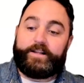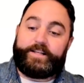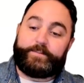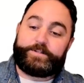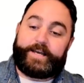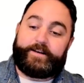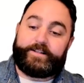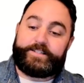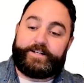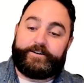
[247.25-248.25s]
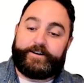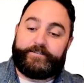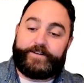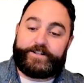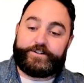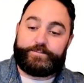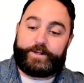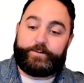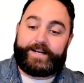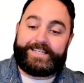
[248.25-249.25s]
The upscale interior features
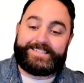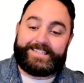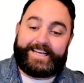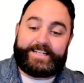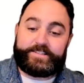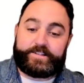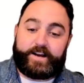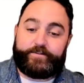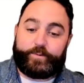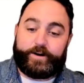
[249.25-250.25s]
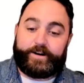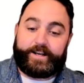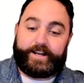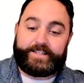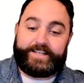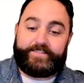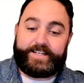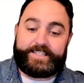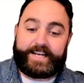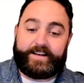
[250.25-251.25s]
BYD's latest software and
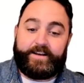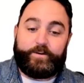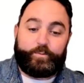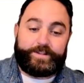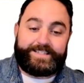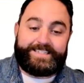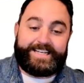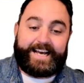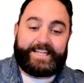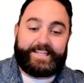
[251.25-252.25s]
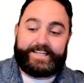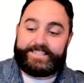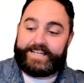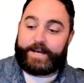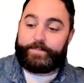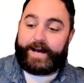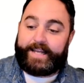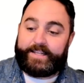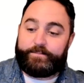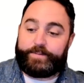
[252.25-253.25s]
connectivity tech with DI-Link,
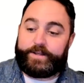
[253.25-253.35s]
DI-Pilot.